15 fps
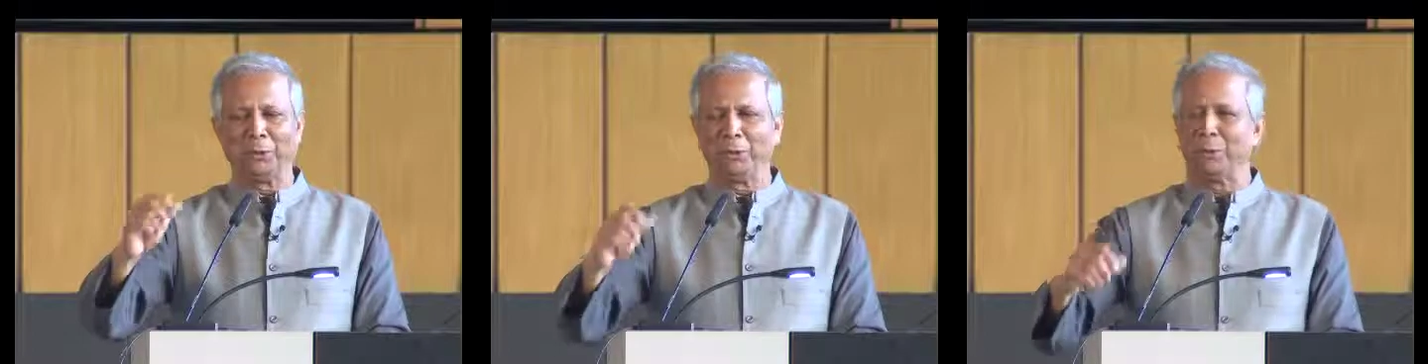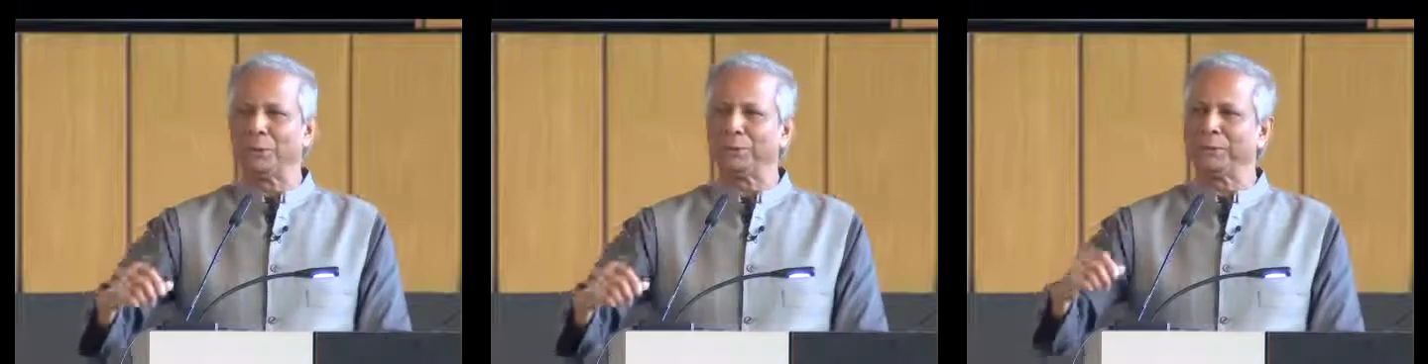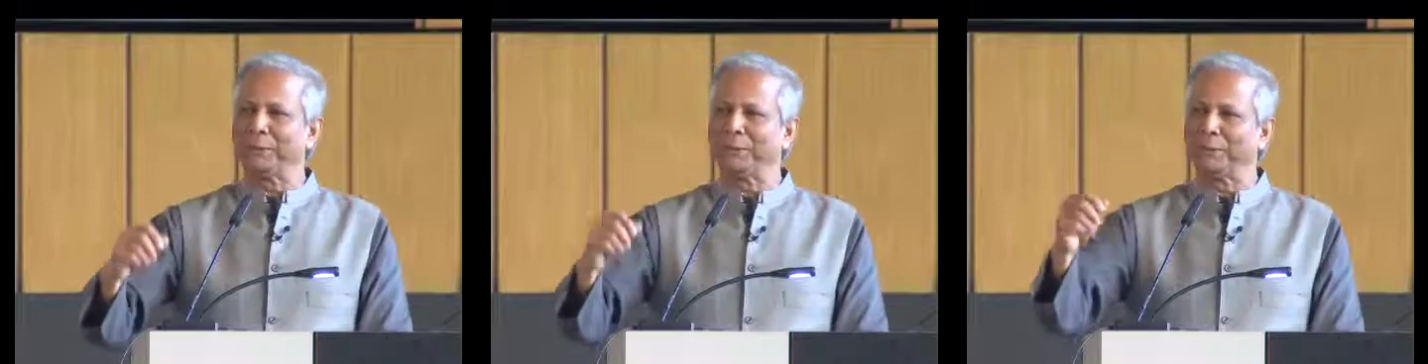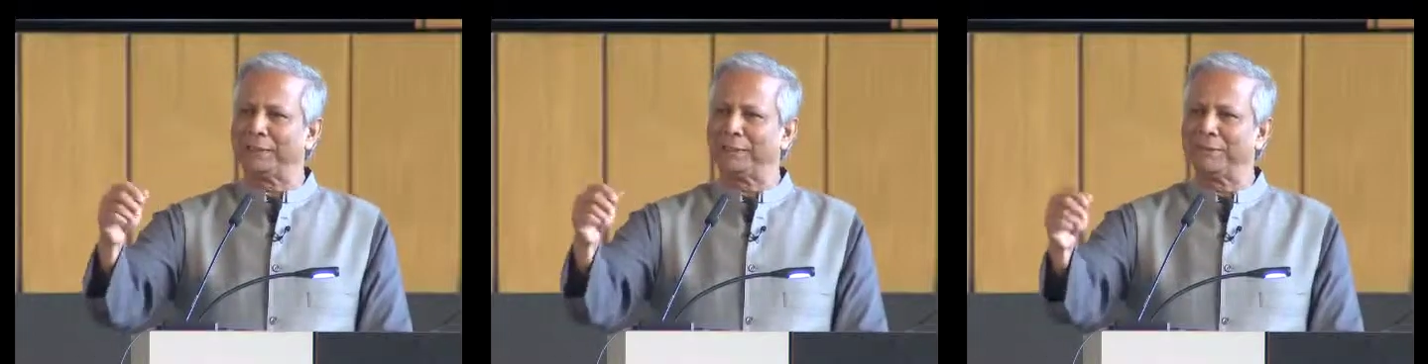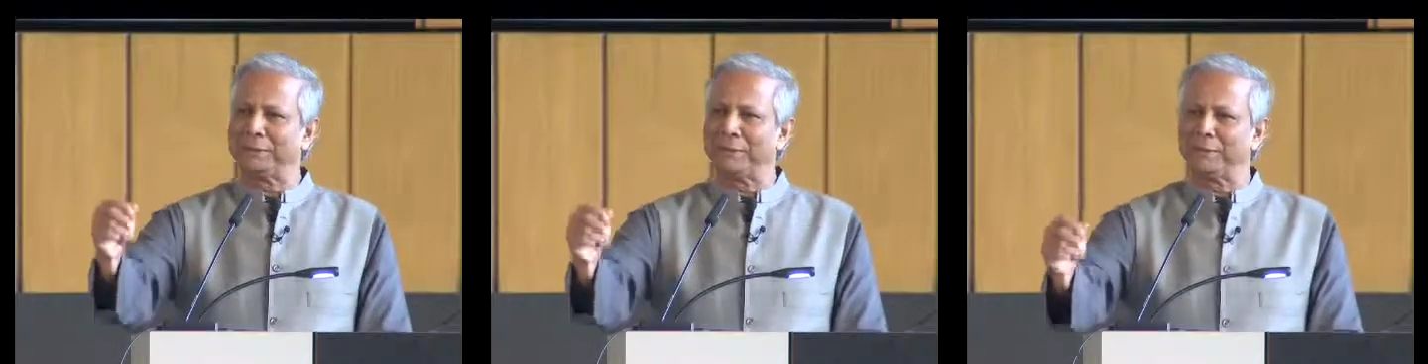or they will
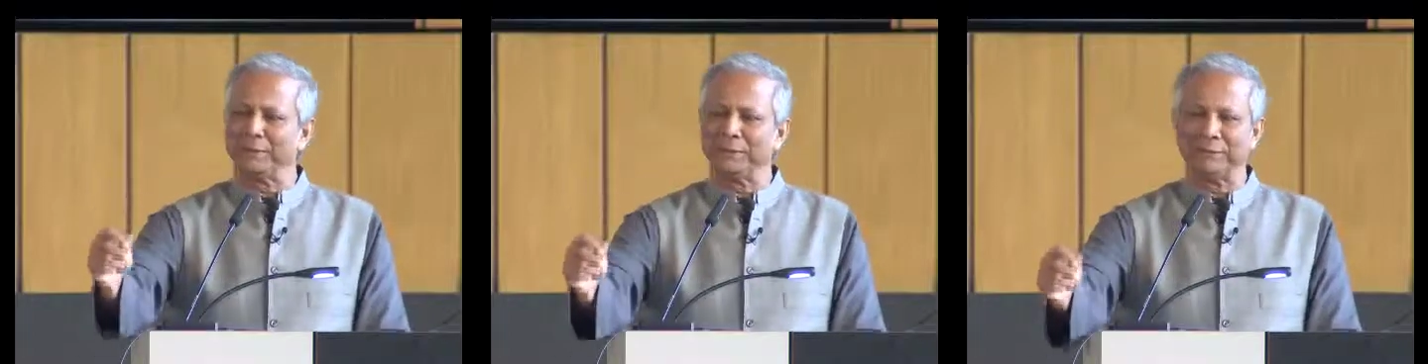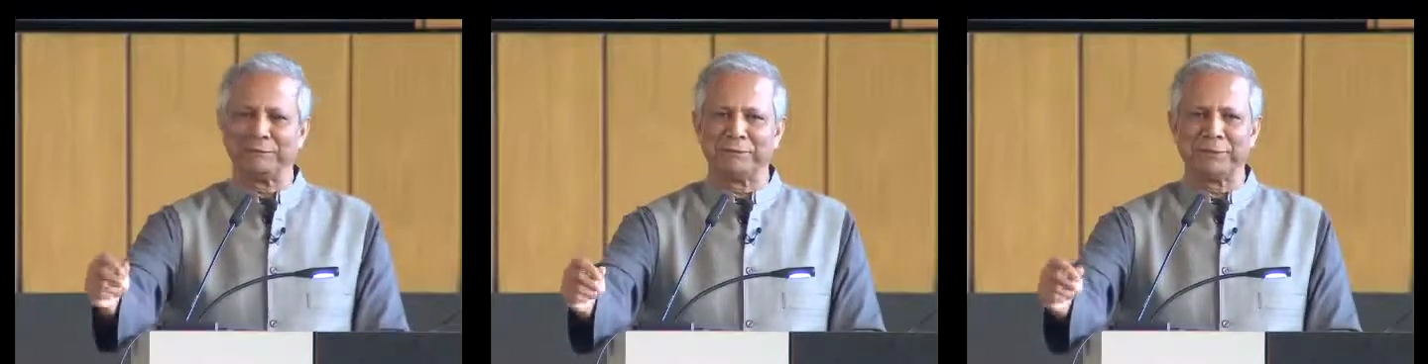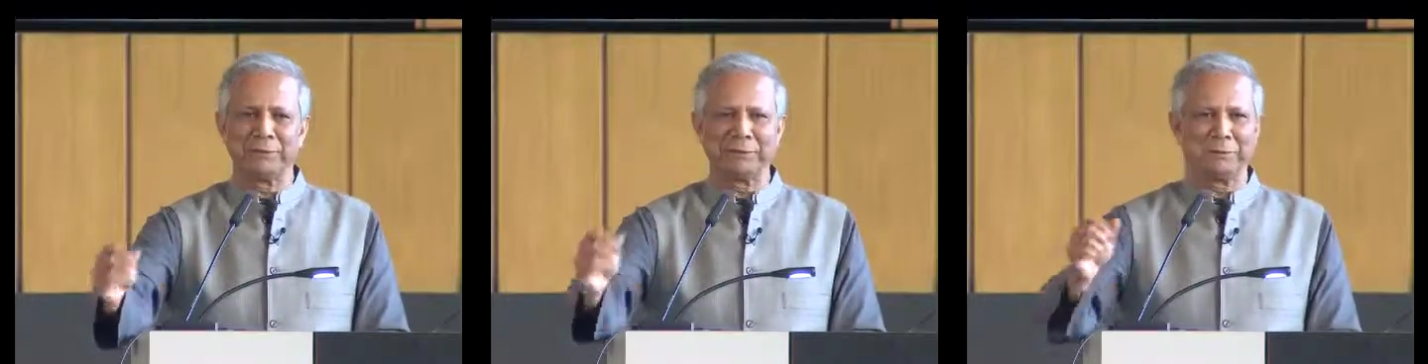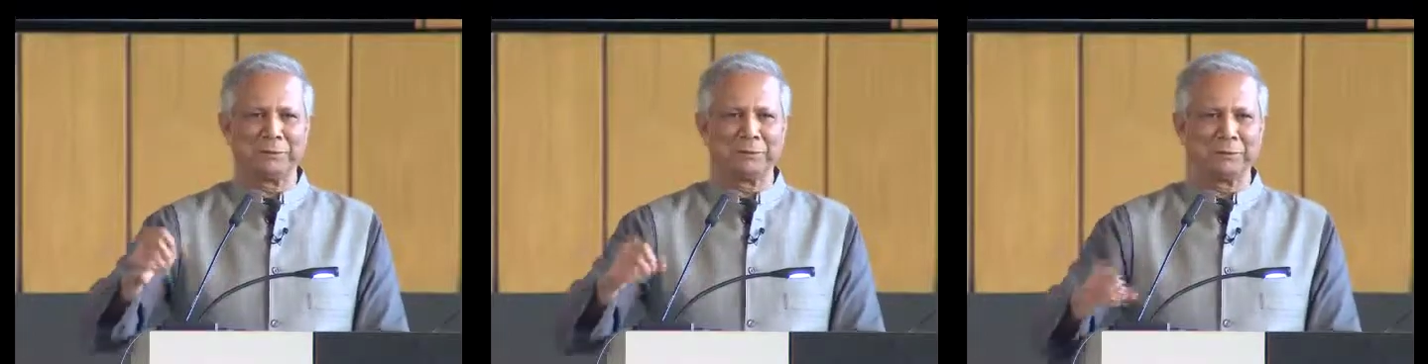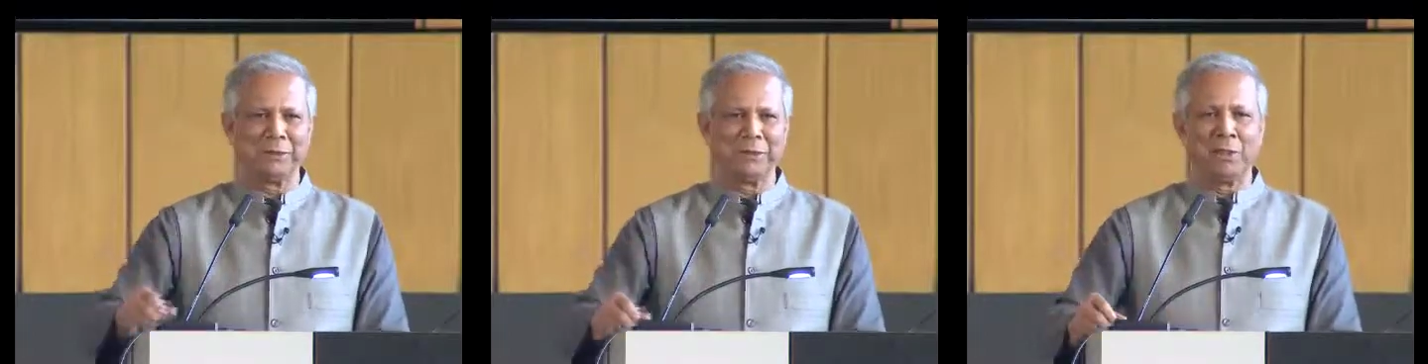give something free to
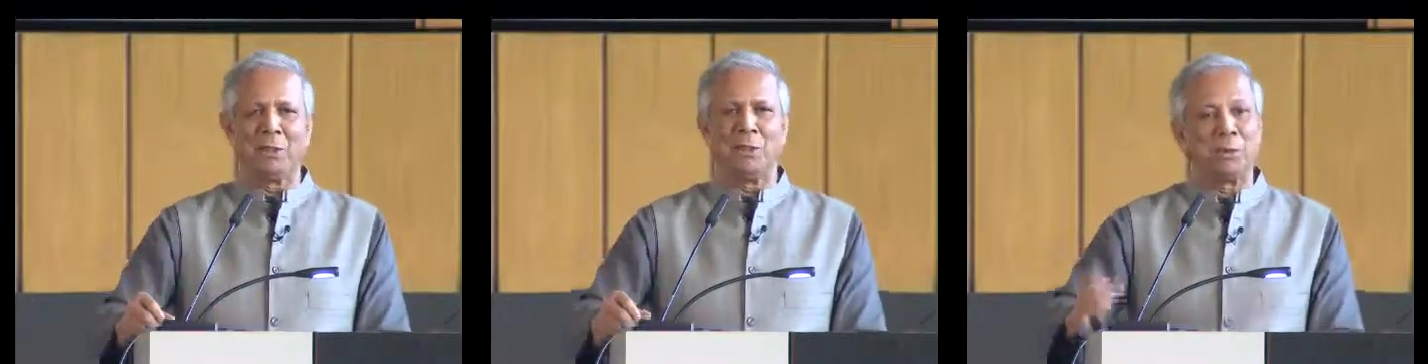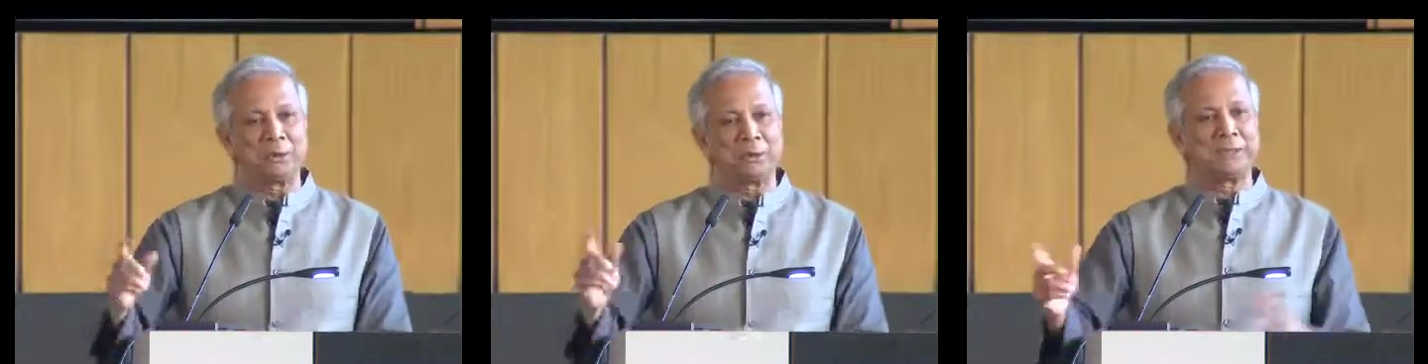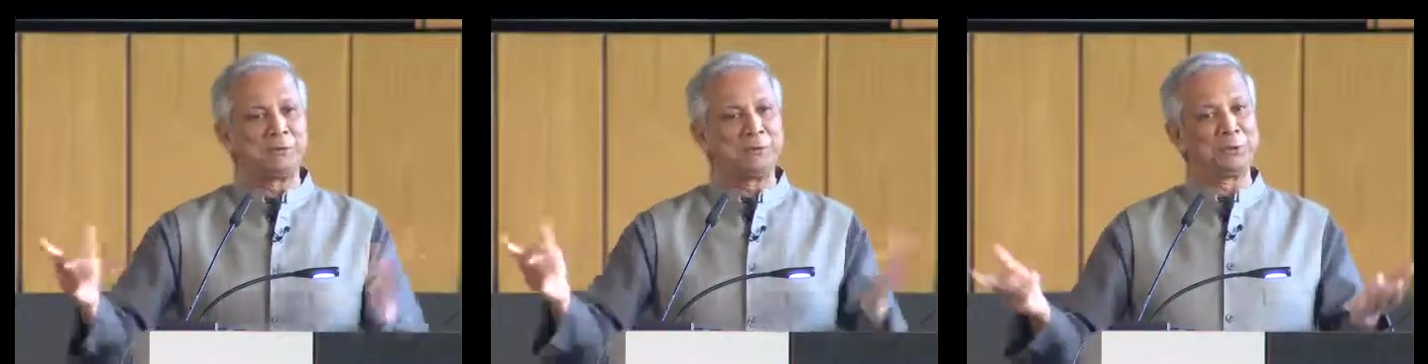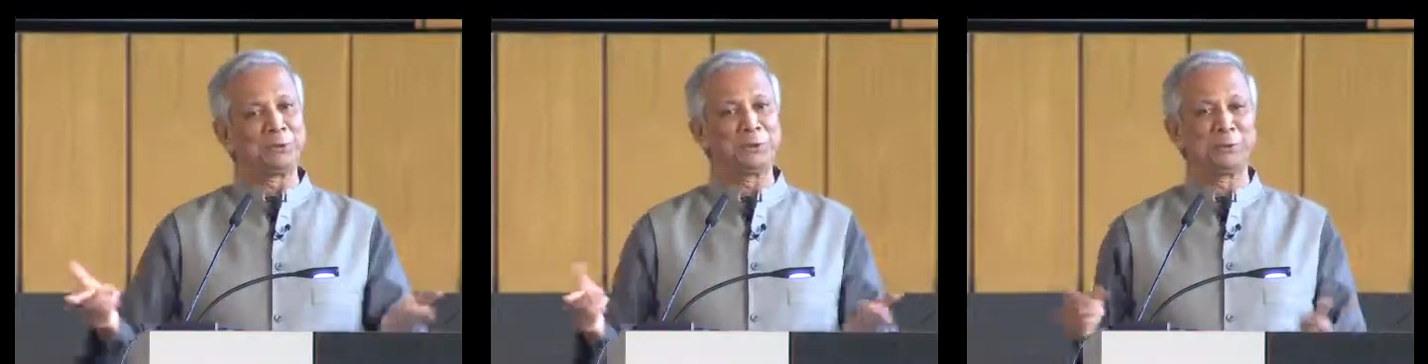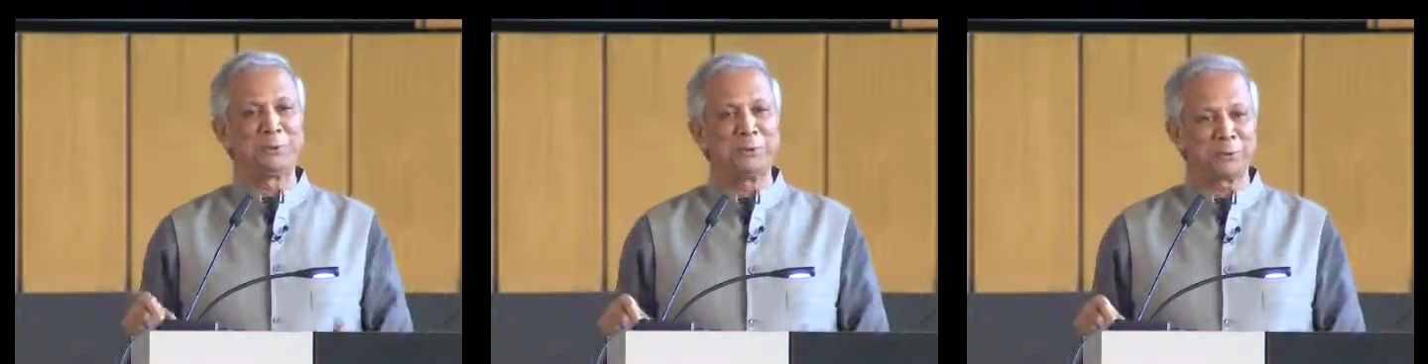you, or they will
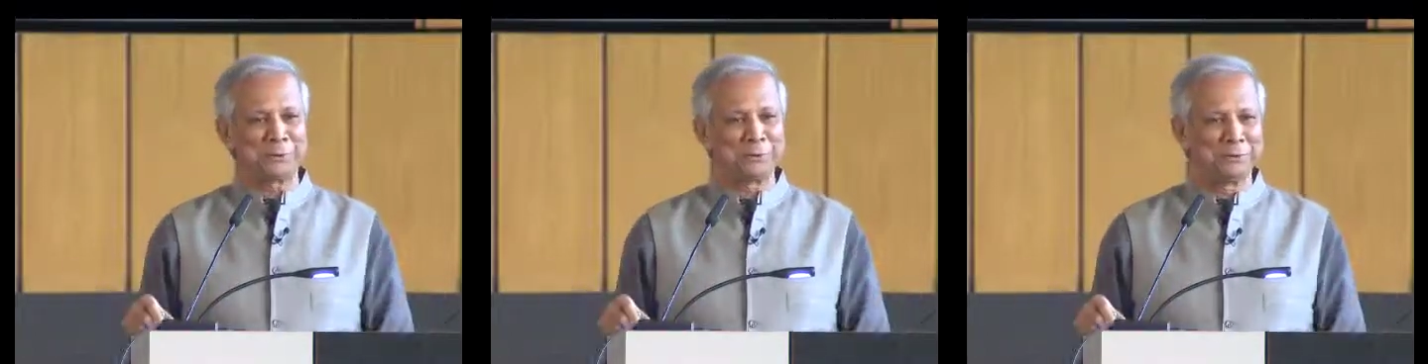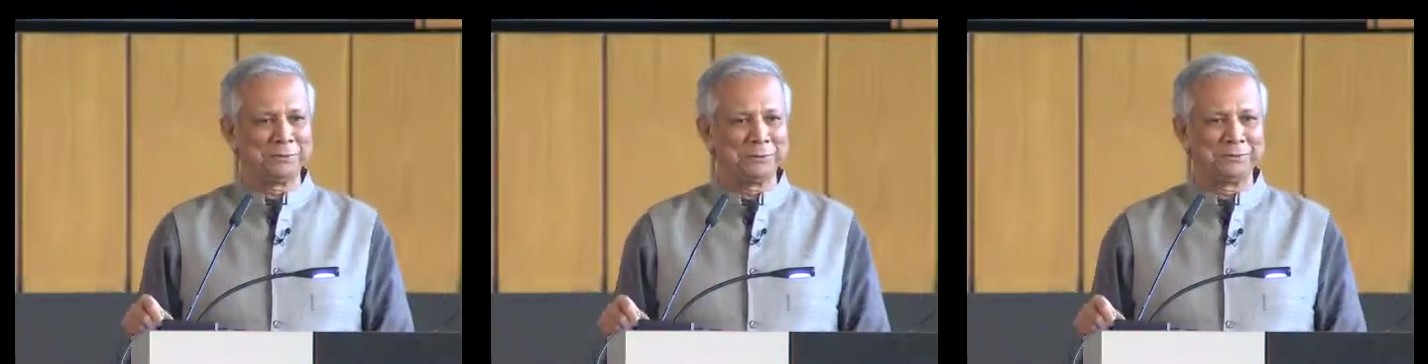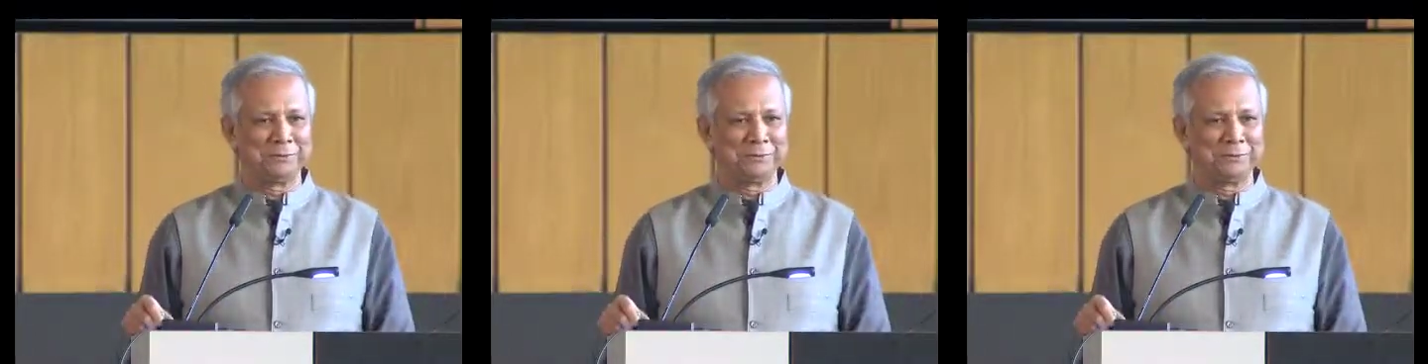do both.